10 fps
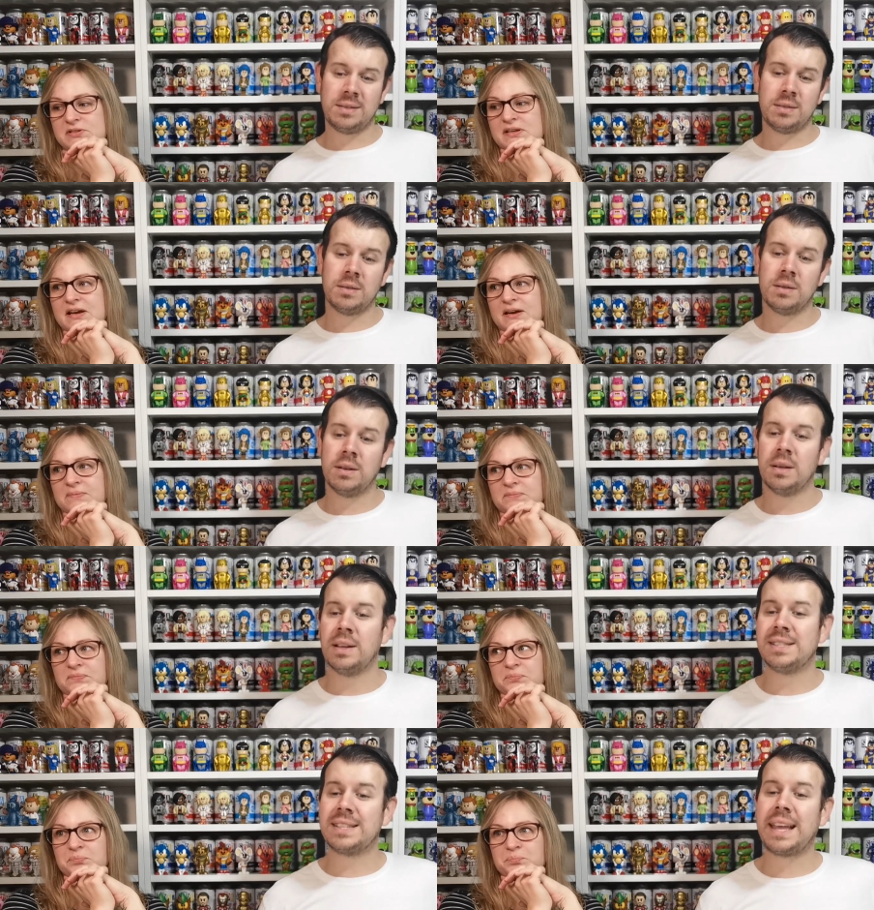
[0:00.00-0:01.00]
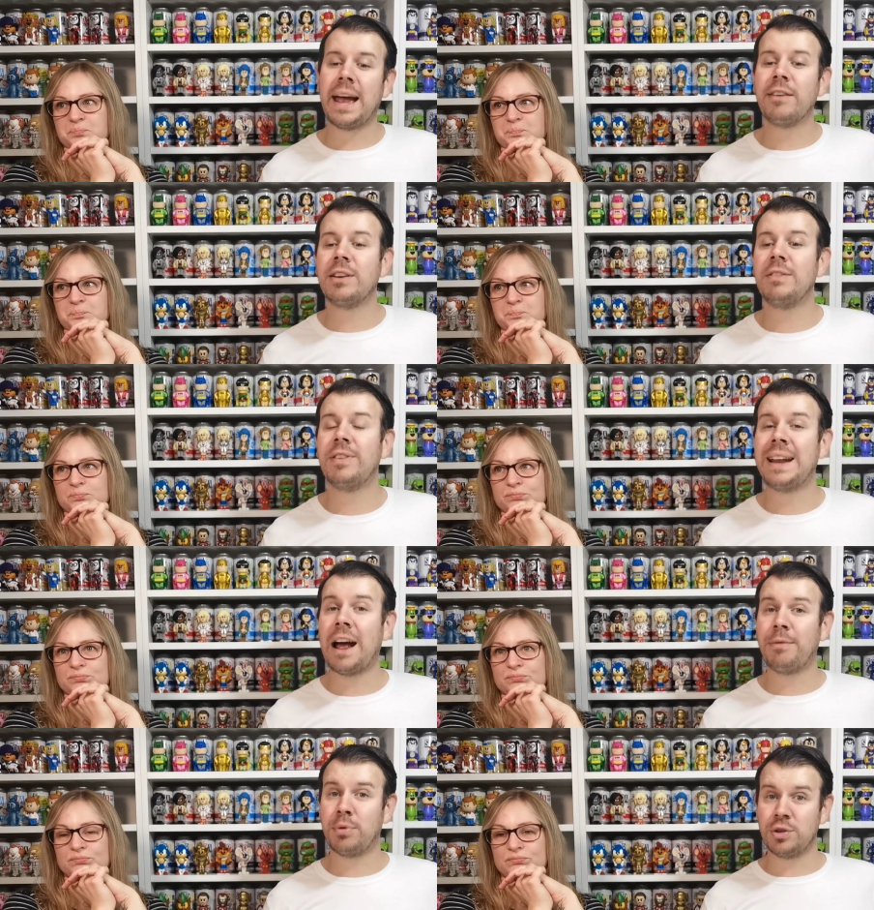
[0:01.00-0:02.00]
Speaker 1: Re yeah. Scary
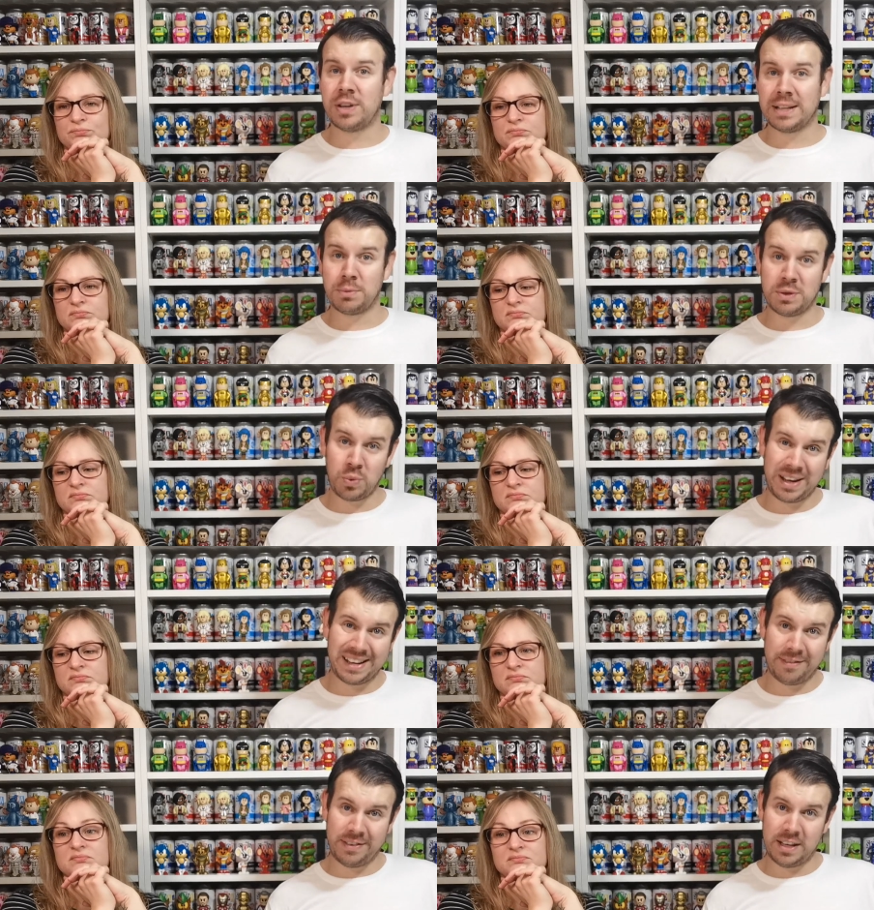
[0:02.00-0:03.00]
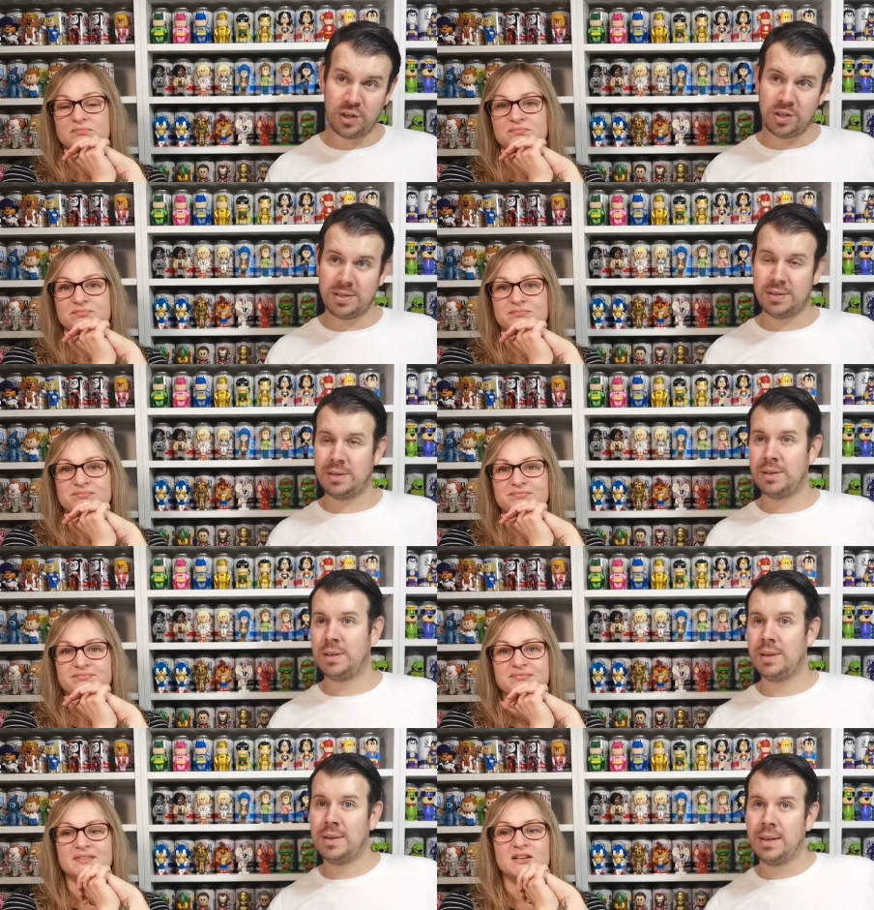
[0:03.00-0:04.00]
FNAF projects, which we're going to finish.
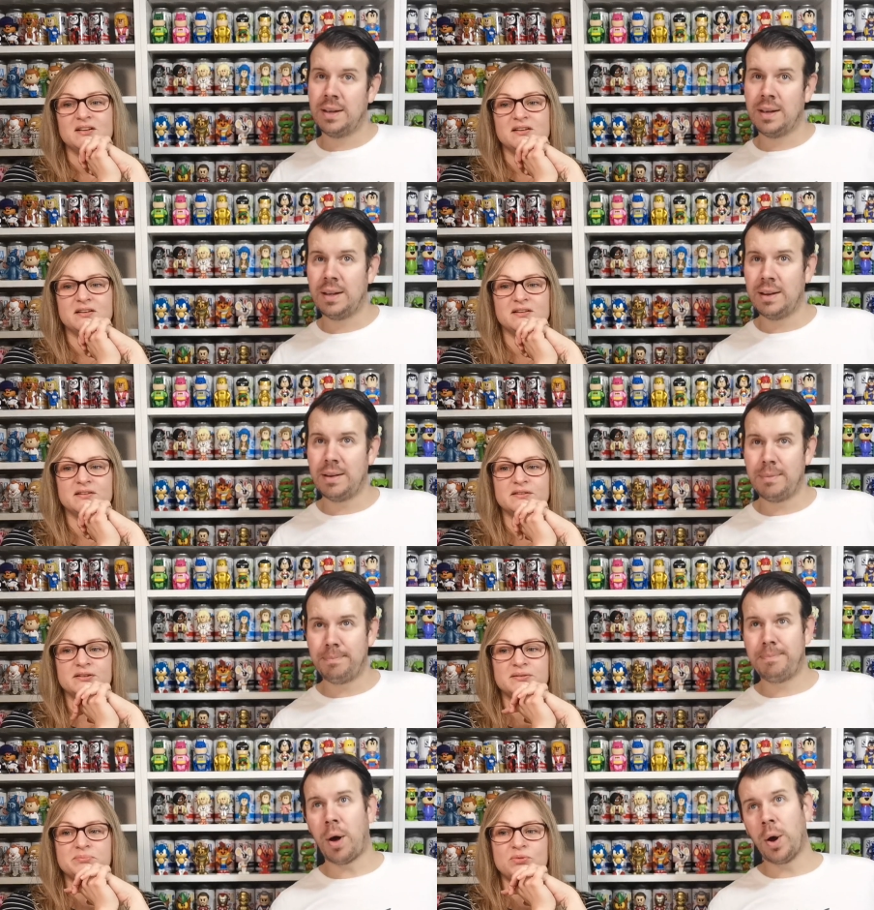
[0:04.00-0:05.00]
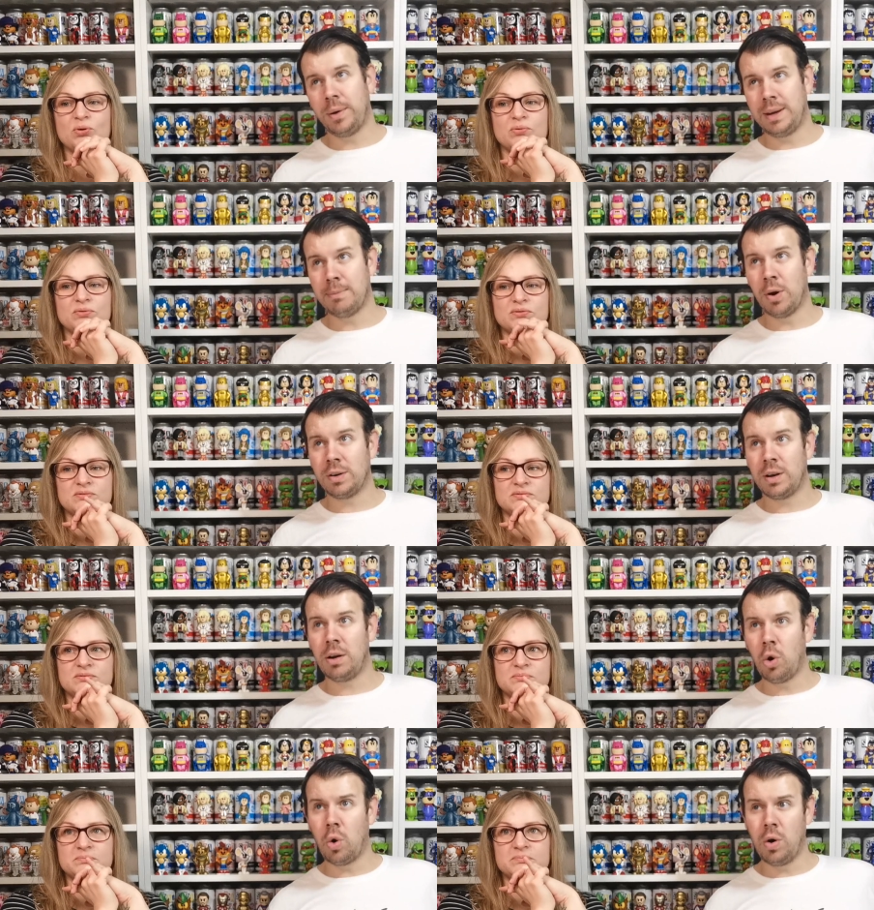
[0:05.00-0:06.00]
Speaker 2: Um,
Speaker 1: Pokemon
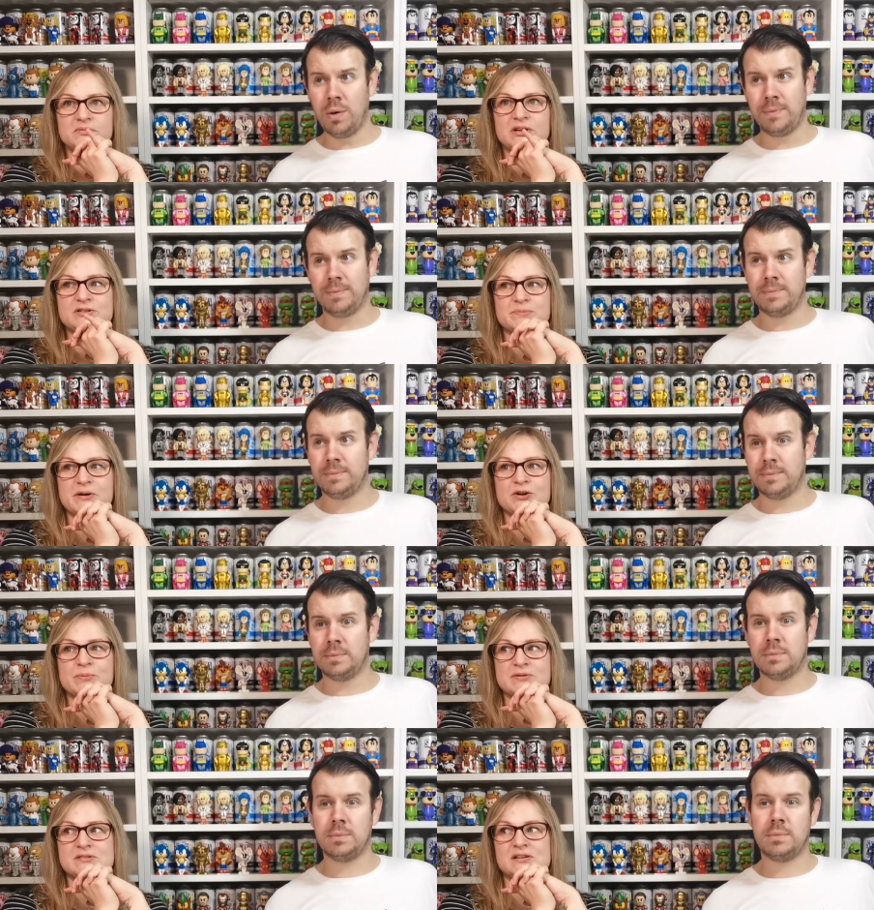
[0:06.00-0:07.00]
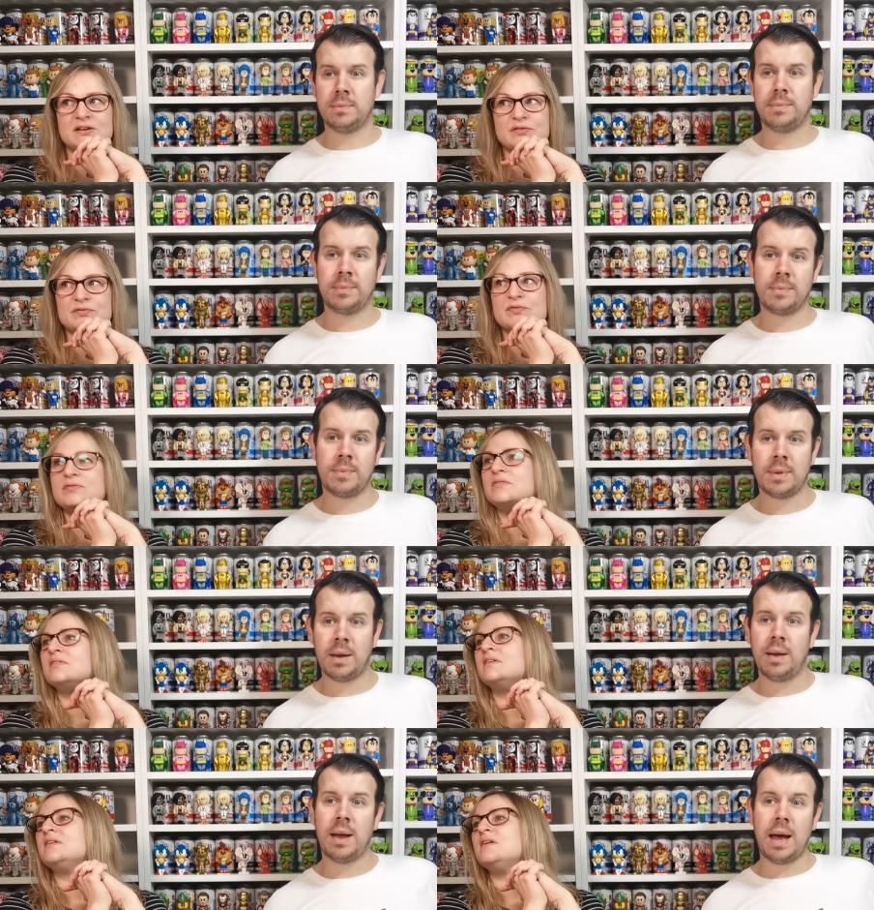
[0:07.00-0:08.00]
galore.
Speaker 2: Loads of Pokemon stuff.
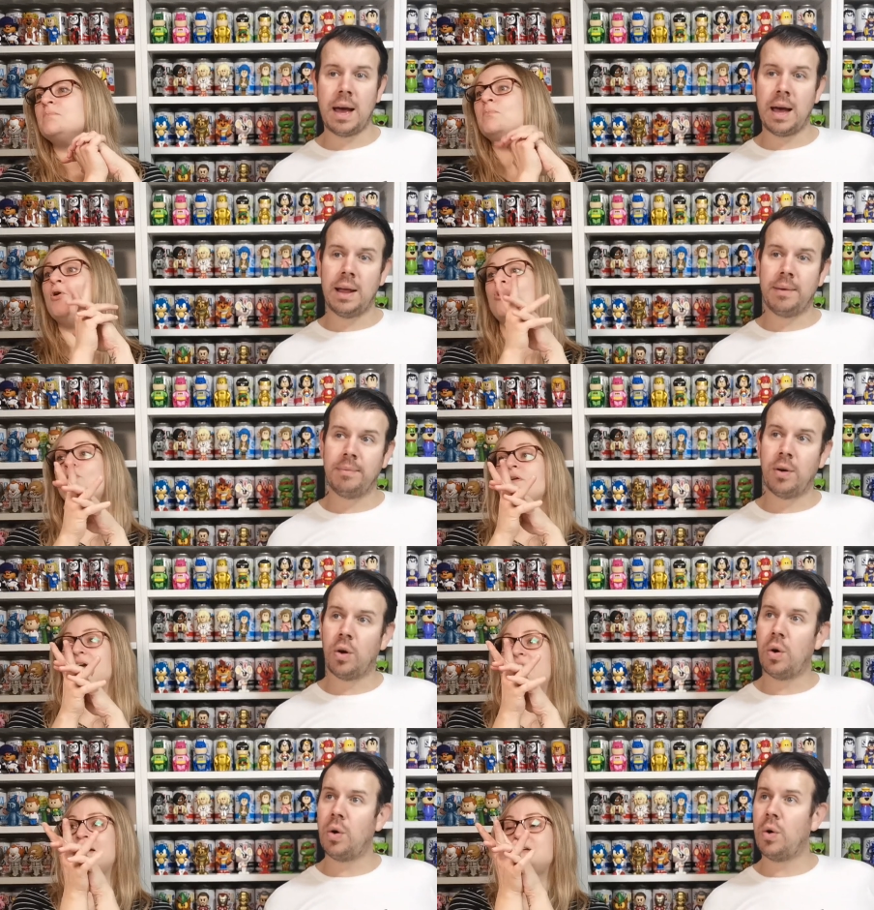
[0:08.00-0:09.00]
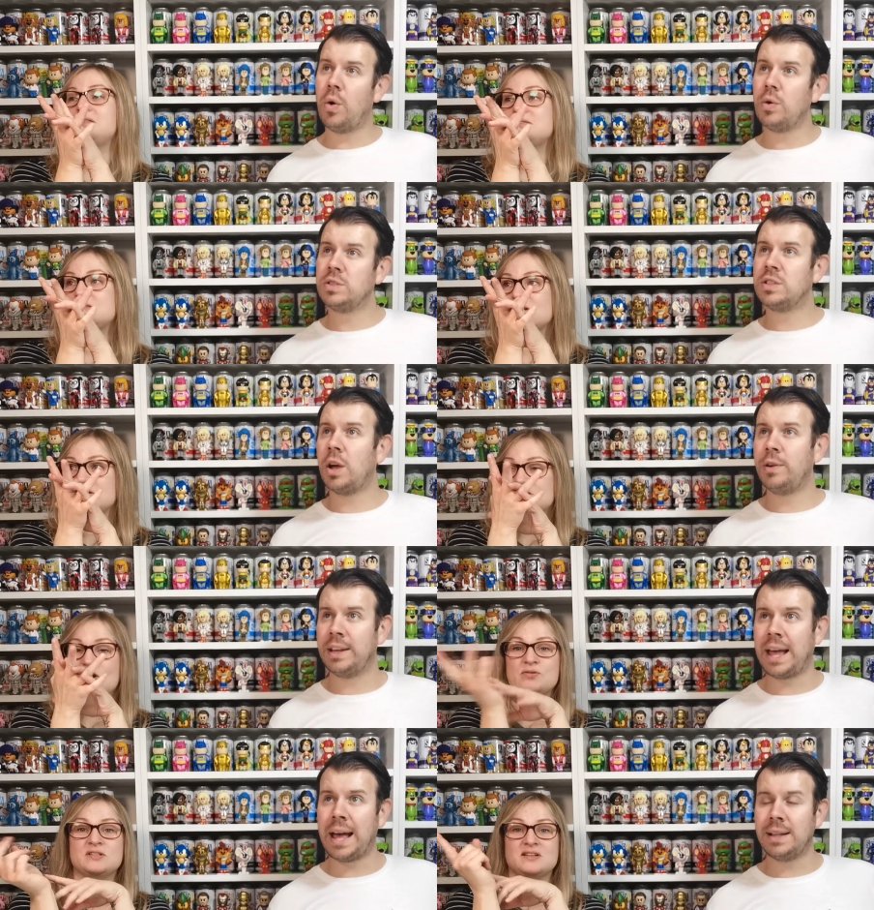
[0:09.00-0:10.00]
Uh, More cans, like soda,
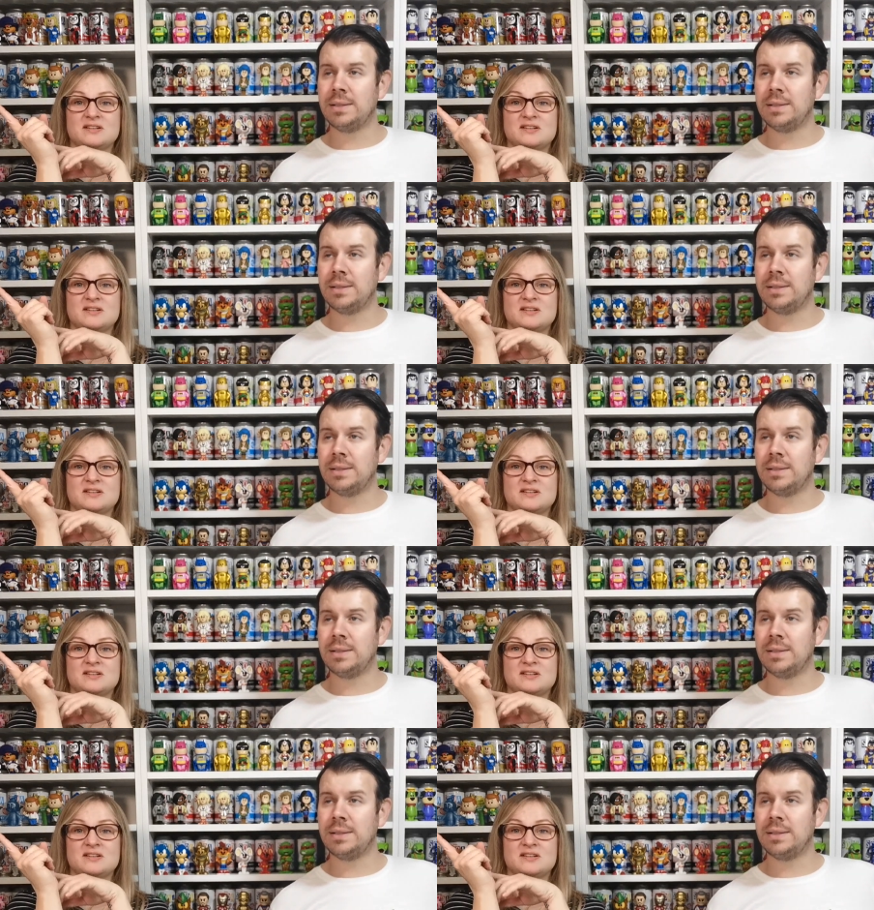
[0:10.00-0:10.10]
soda